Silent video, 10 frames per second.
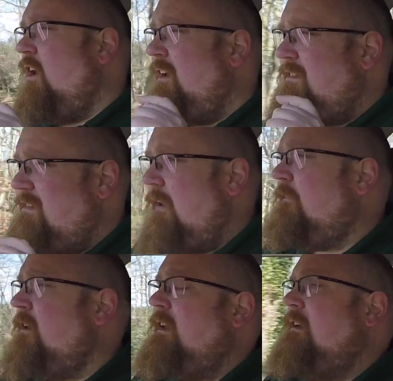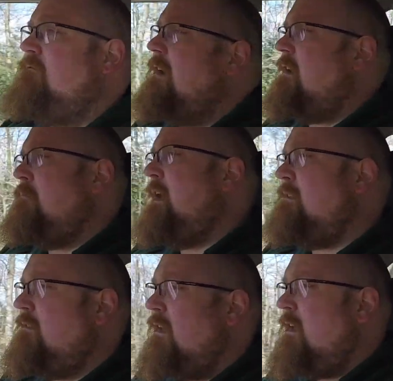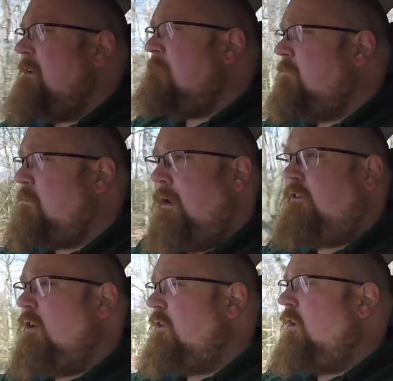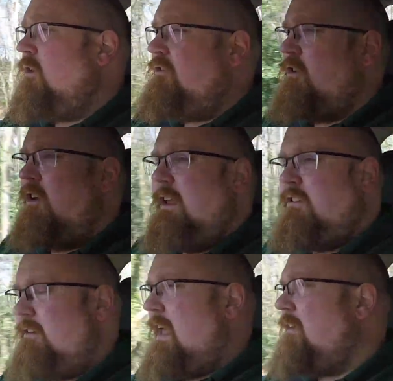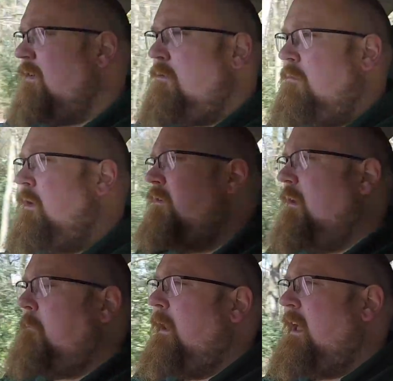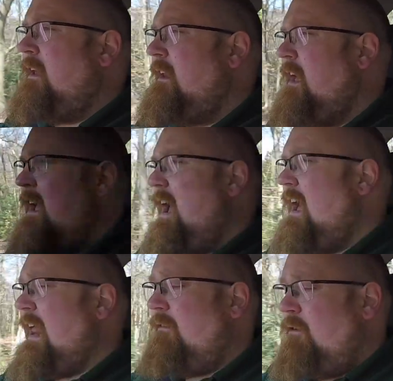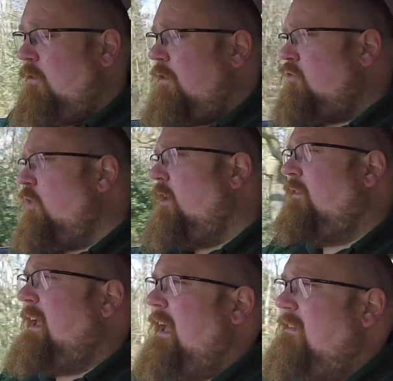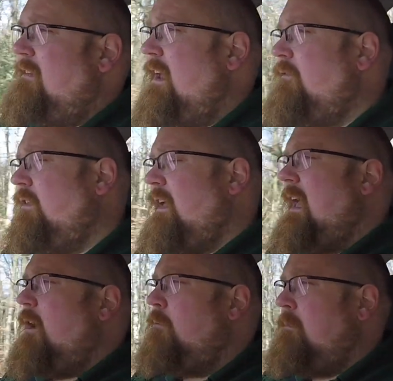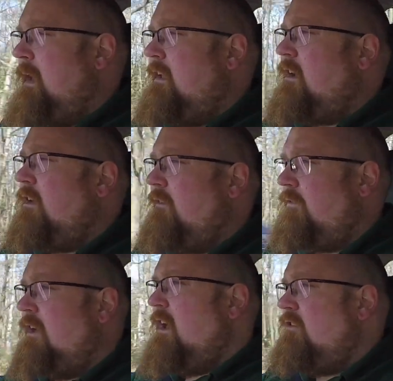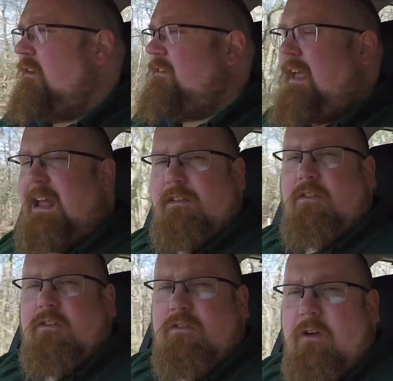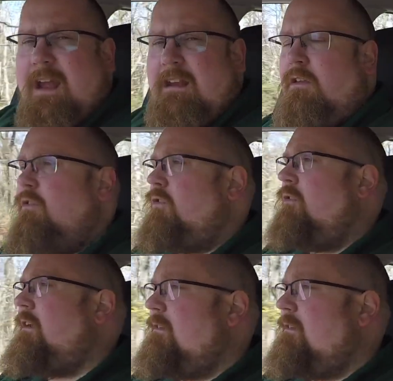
I definitely recommend. especially on a long journey, just having my music playing and having all the driving aids and everything help me kind of just take the strain and stress